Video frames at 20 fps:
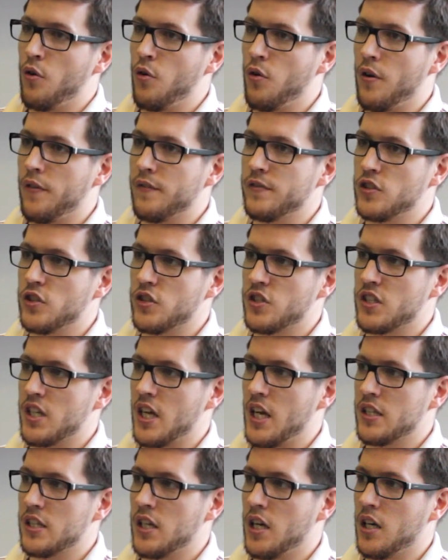who have
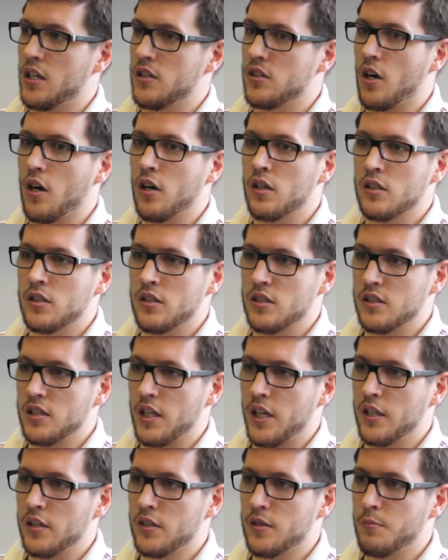just had a tartan
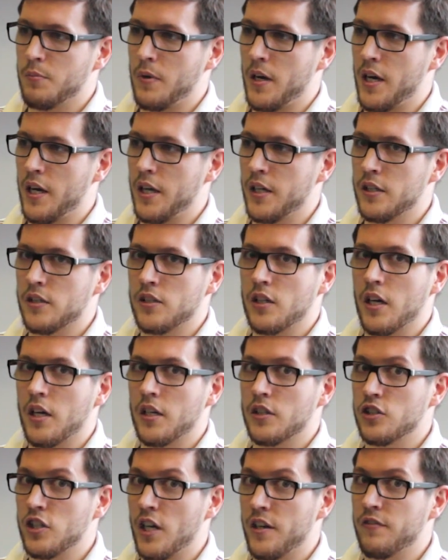designed by
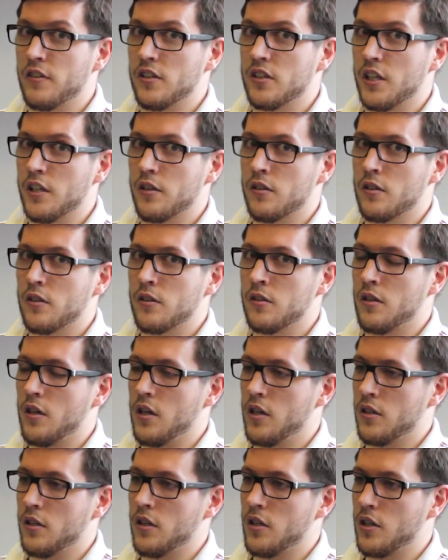Jeffrey Taylor,
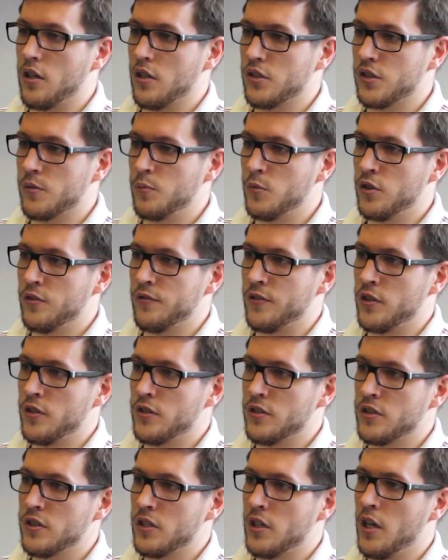a customer of
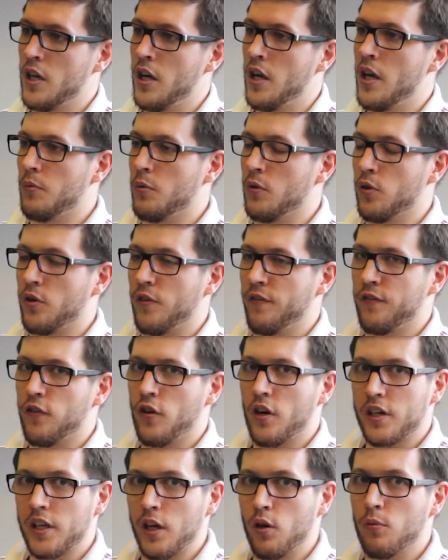ours. They were looking
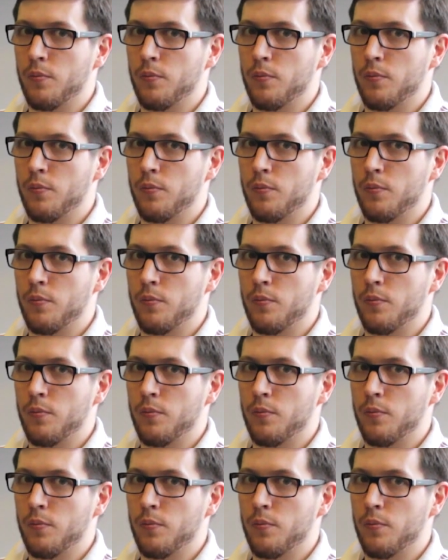for a